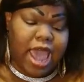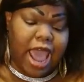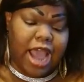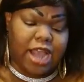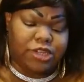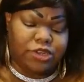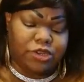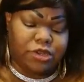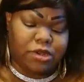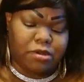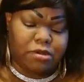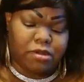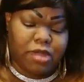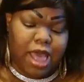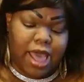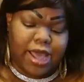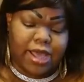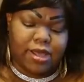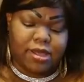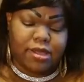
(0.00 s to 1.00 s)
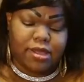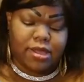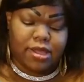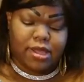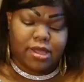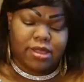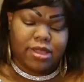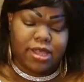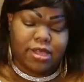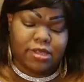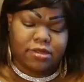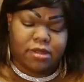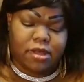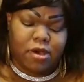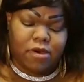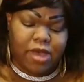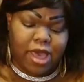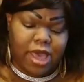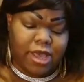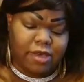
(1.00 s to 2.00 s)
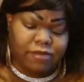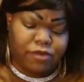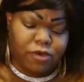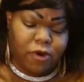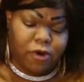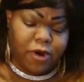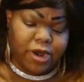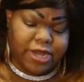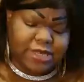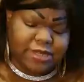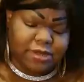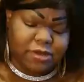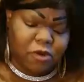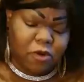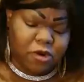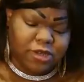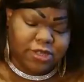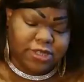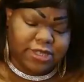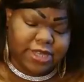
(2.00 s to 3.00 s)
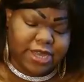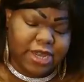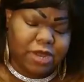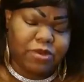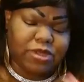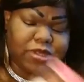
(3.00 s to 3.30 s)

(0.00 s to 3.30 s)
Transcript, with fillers: Ask you to, like, that's okay. If you already going to study